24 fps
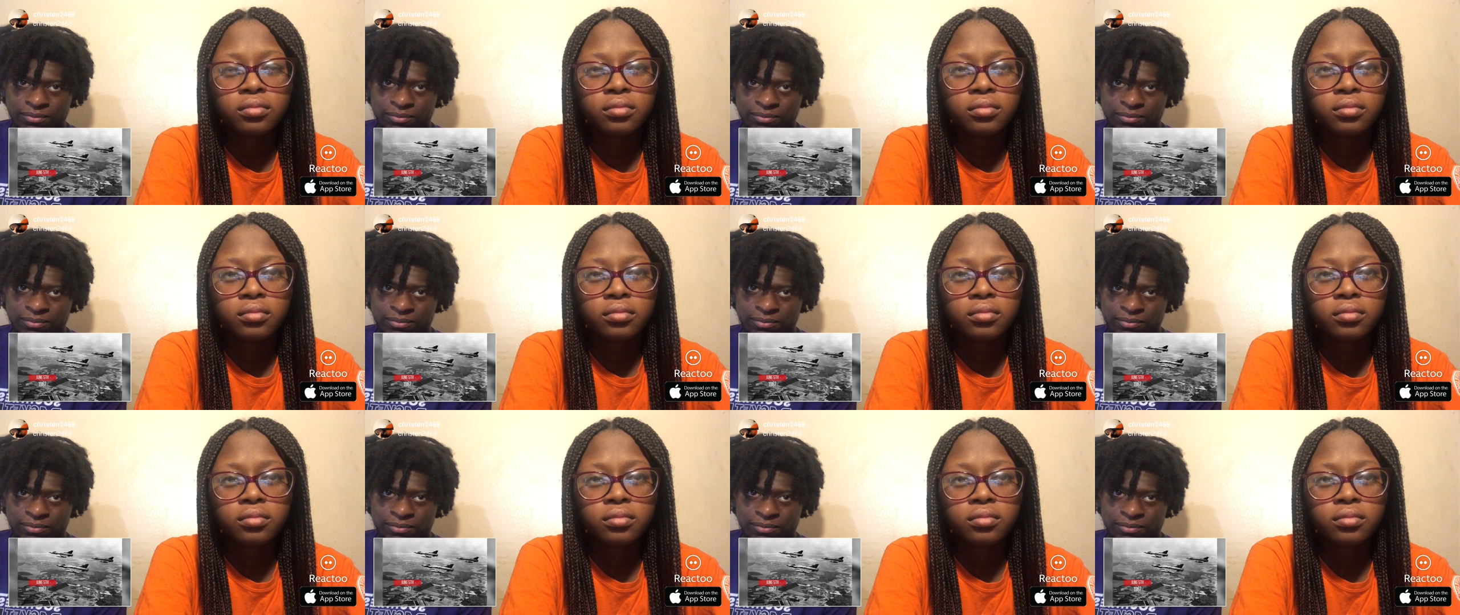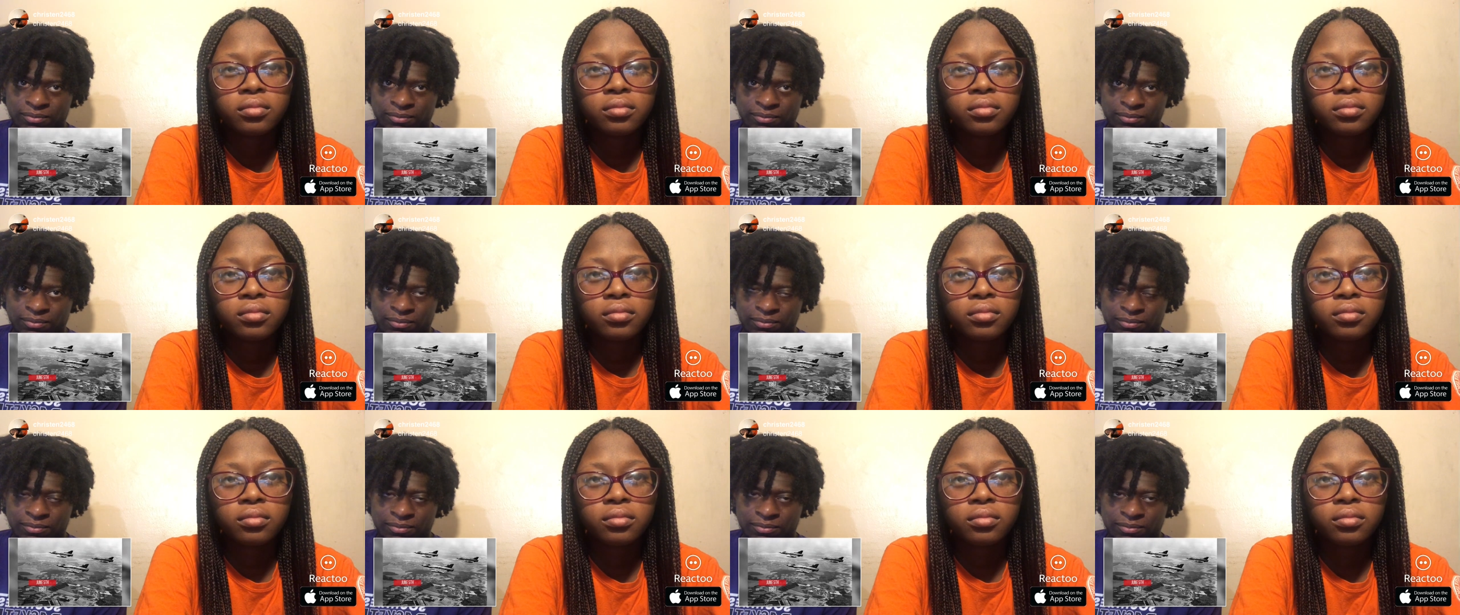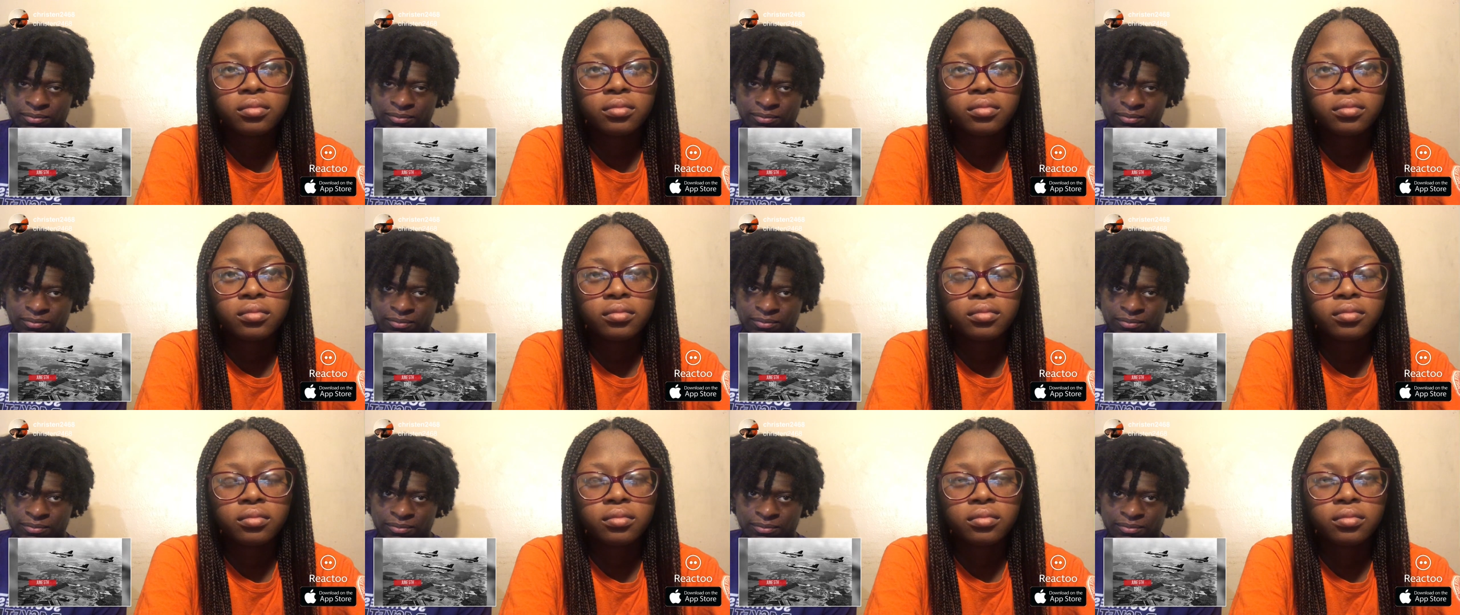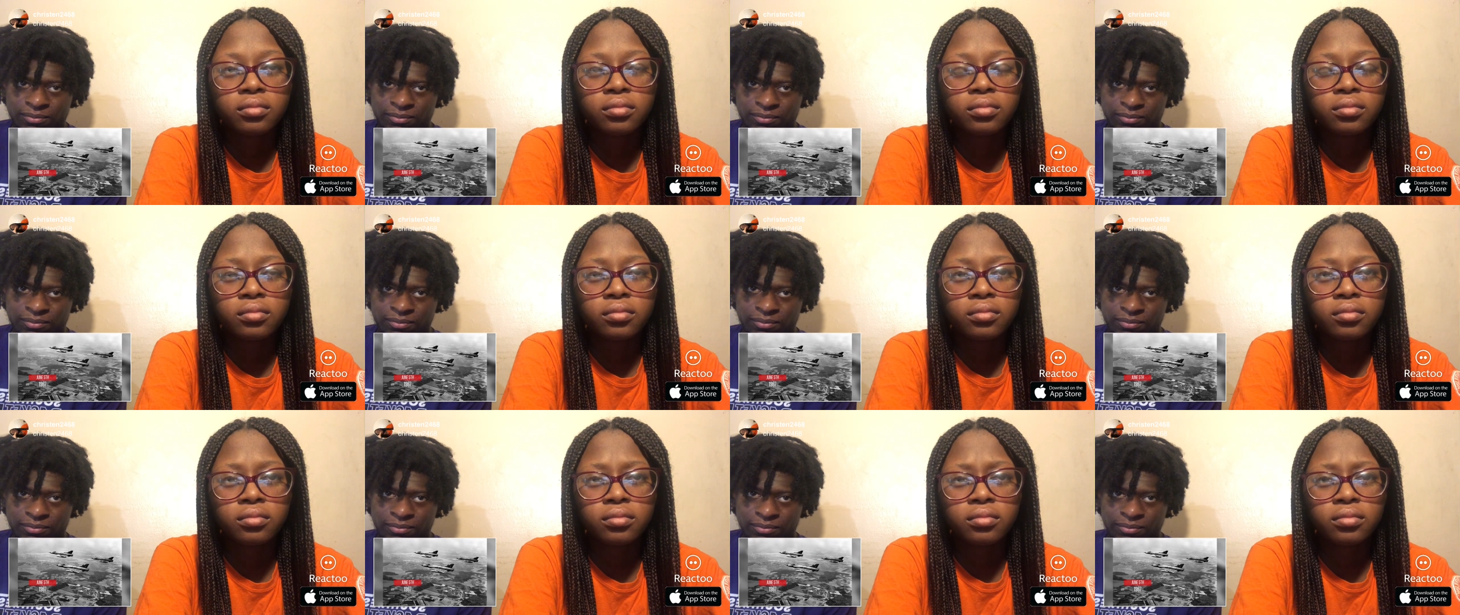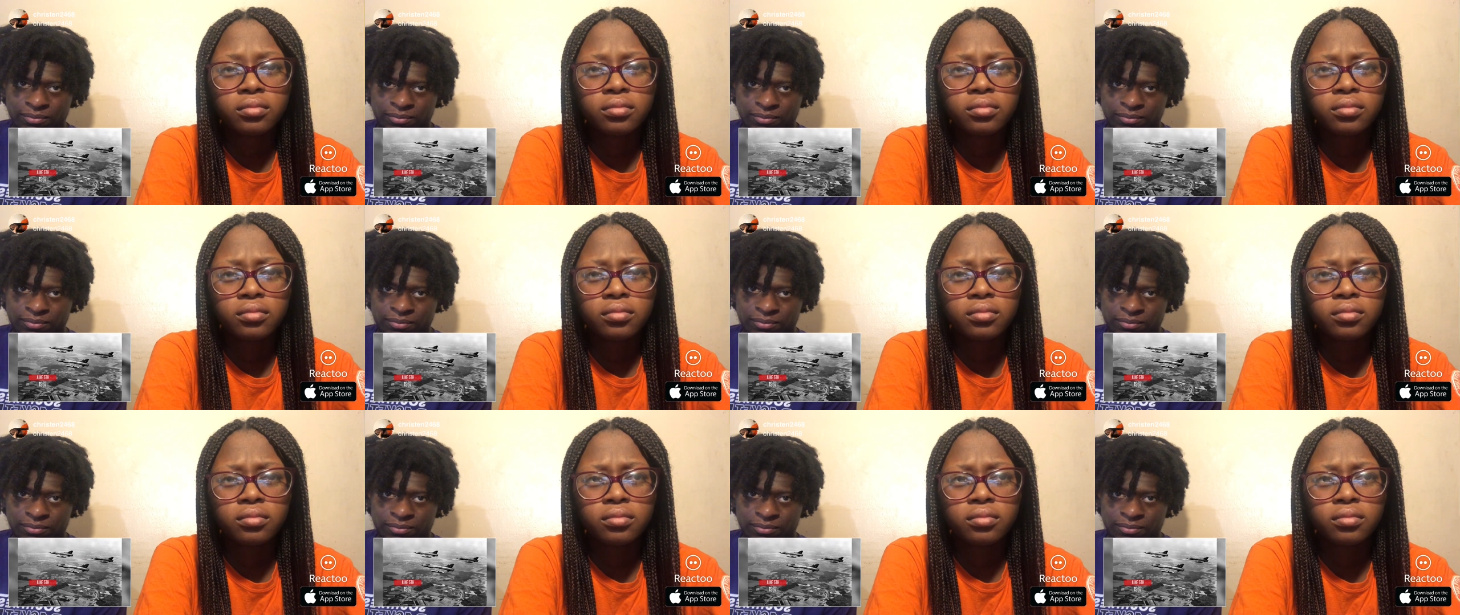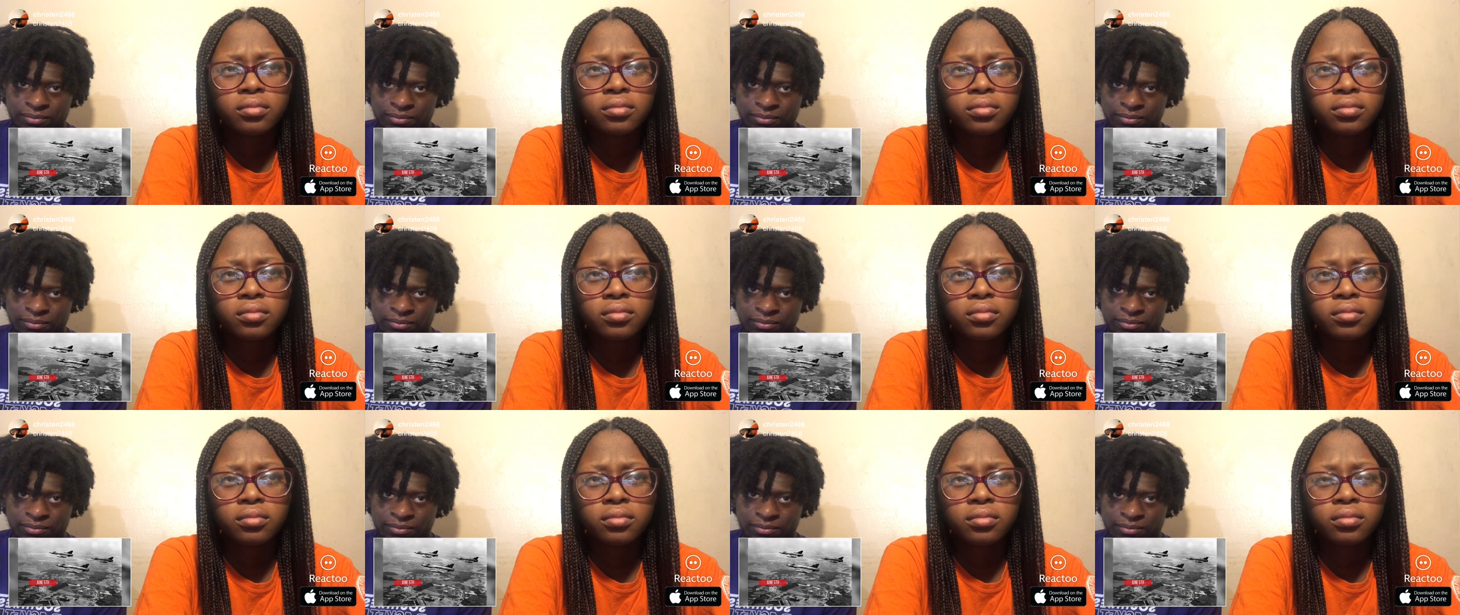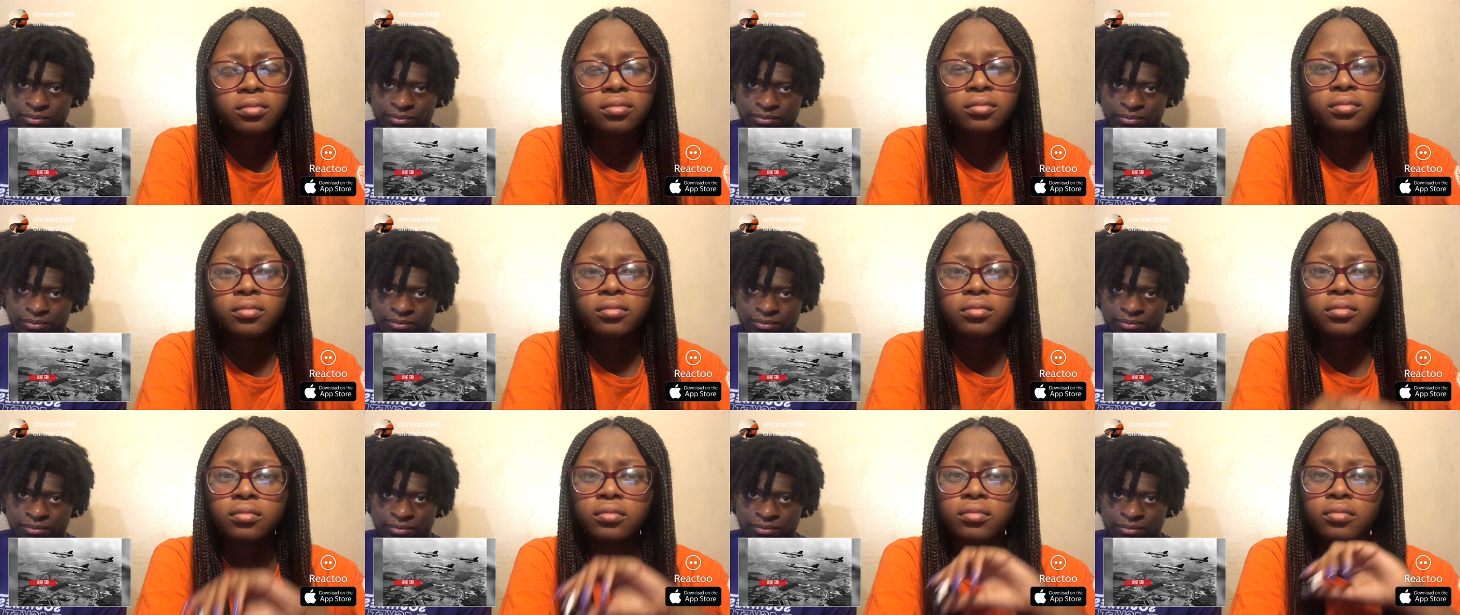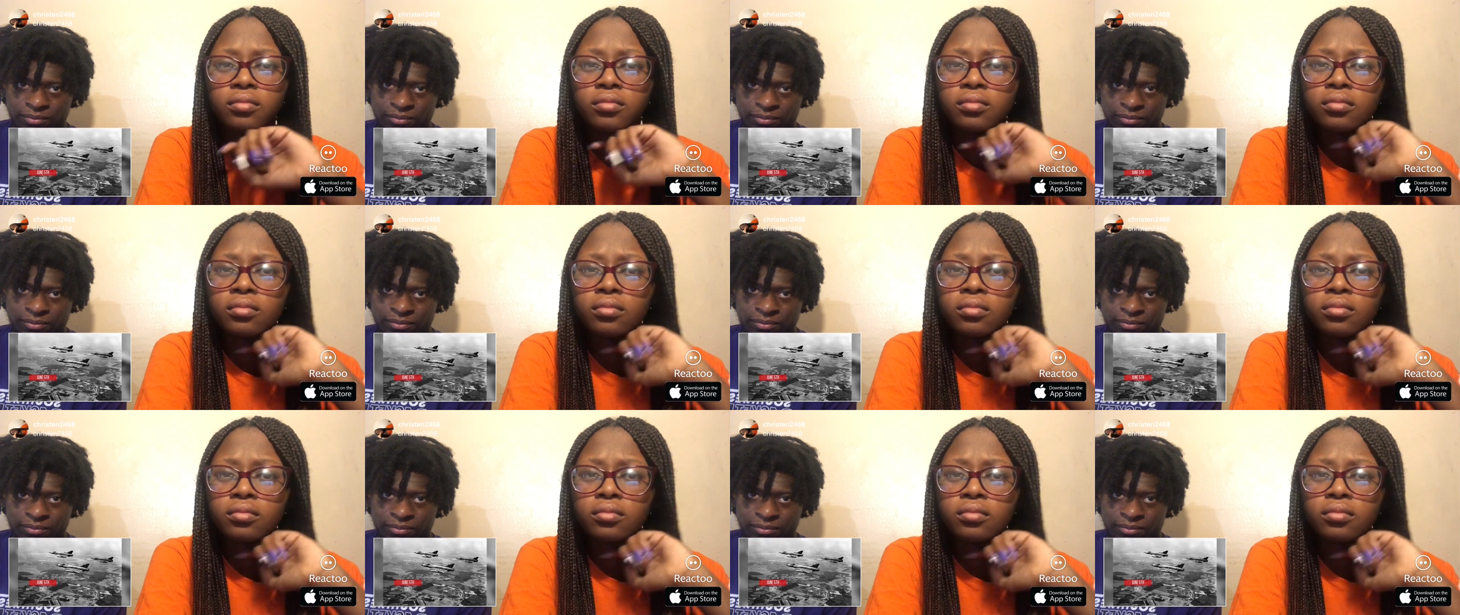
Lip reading: [no speech]